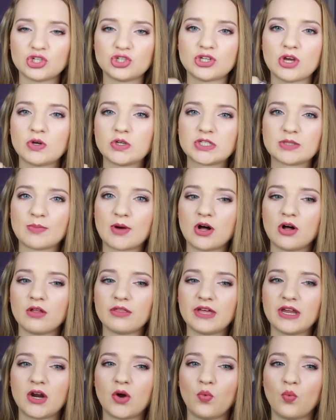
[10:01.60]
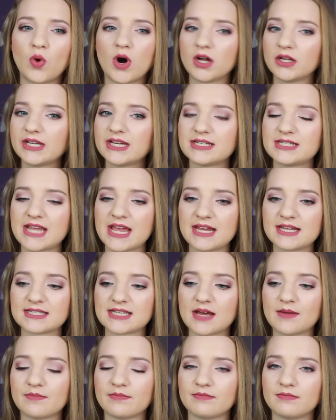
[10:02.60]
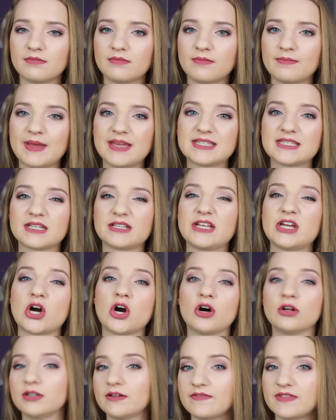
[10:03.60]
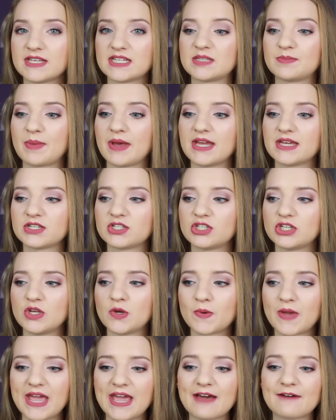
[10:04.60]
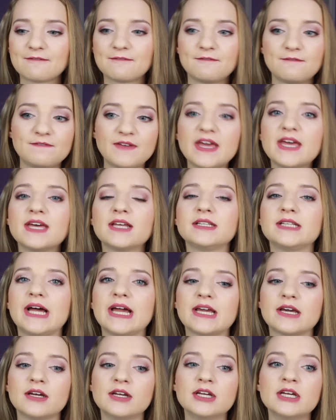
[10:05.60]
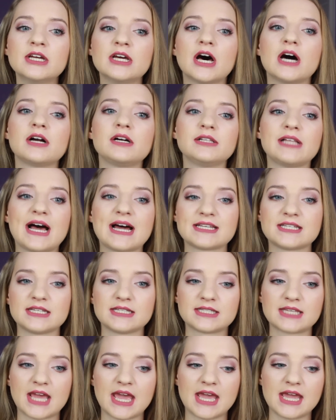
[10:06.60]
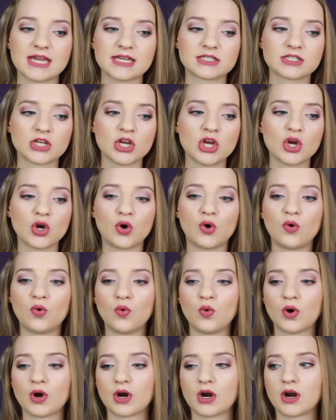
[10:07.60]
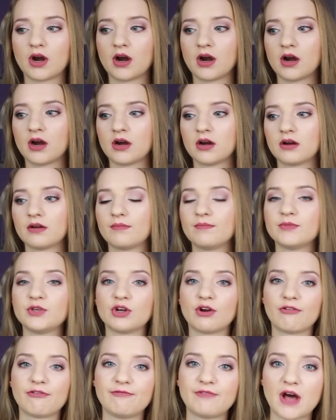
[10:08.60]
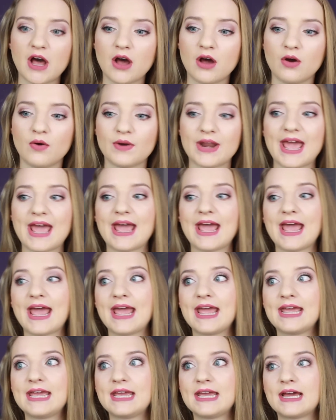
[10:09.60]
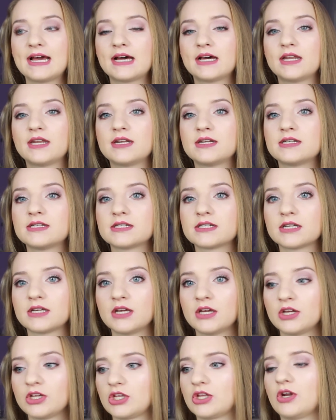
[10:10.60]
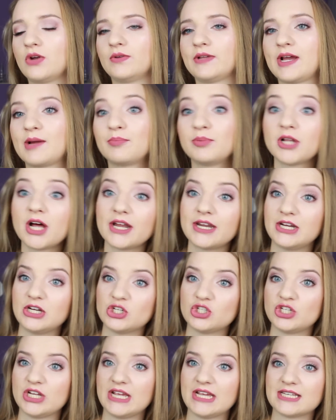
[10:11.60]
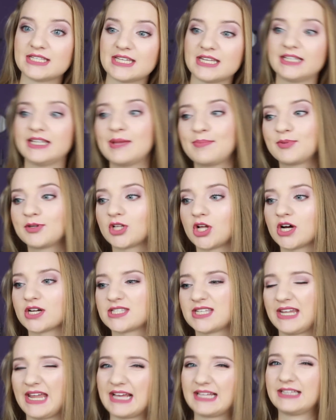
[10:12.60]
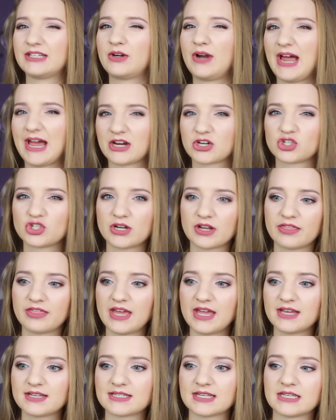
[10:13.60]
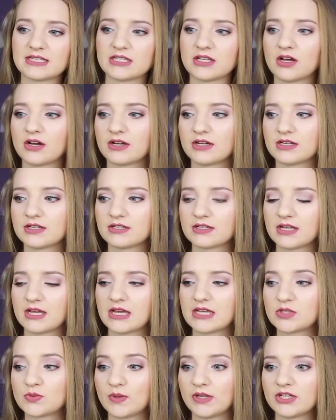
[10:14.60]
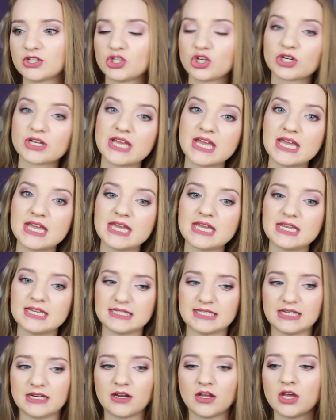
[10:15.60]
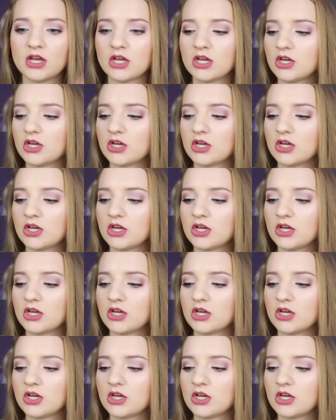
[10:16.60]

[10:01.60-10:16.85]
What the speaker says: is so small that a wallet takes up basically all of the space. So you can't fit like a glasses case or your phone and, you know, like blotting sheets and lip gloss and like little extra things as well as your keys and